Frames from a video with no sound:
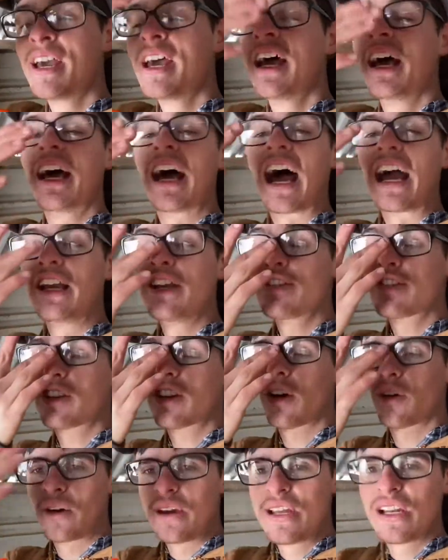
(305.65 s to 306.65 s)
I usually
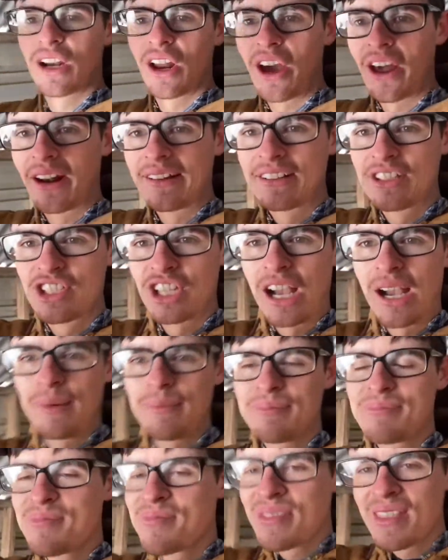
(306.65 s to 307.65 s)
don't eat a lot at the job,
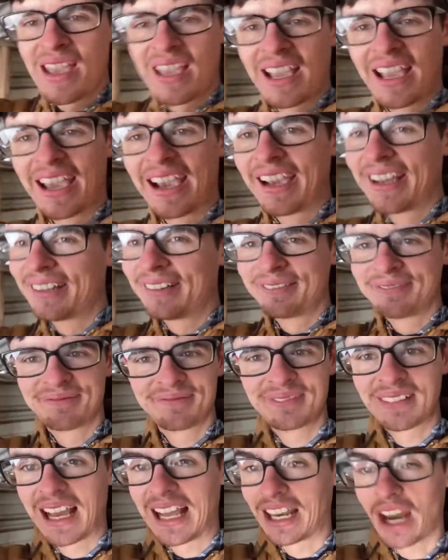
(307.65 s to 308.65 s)
and
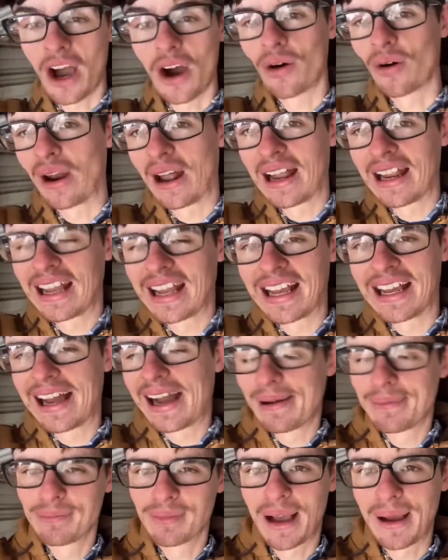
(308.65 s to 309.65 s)
I
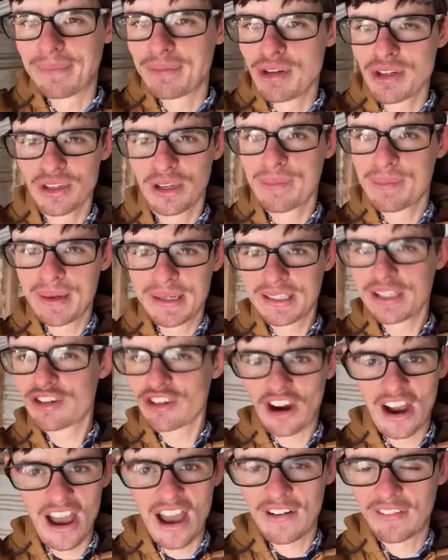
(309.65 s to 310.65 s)
don't. I'm usually busy
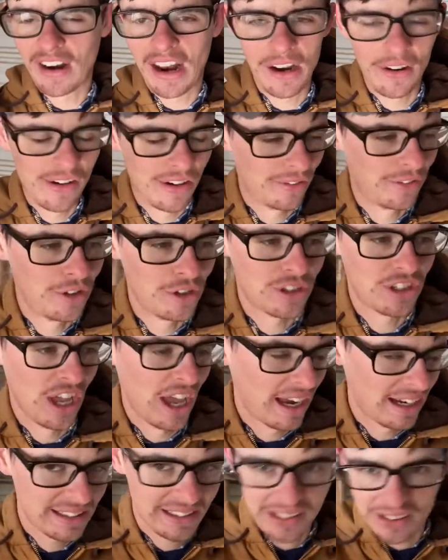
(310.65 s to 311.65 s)
driving. I'll eat a few
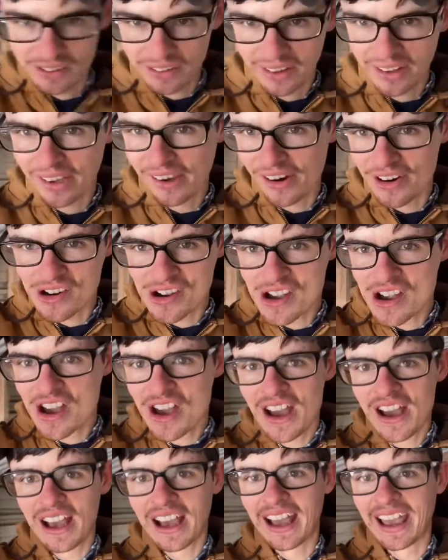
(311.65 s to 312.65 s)
snacks here and there.
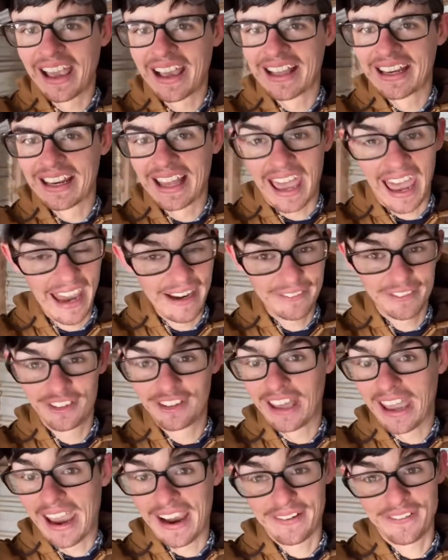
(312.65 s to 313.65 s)
And
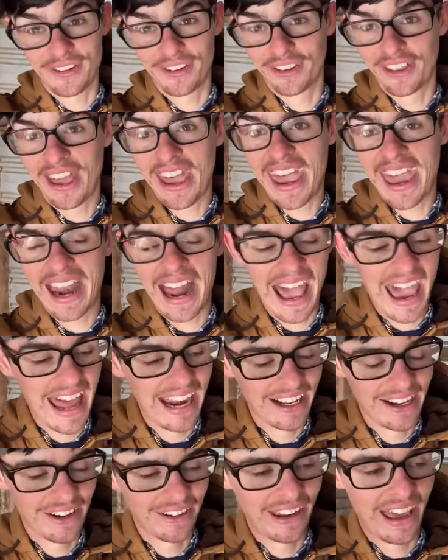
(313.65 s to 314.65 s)
after that, I had to
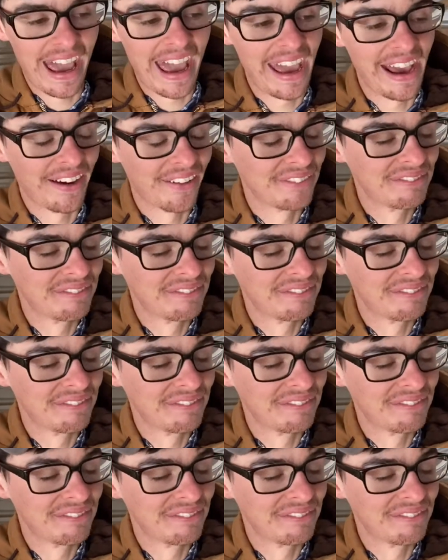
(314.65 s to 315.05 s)
go down.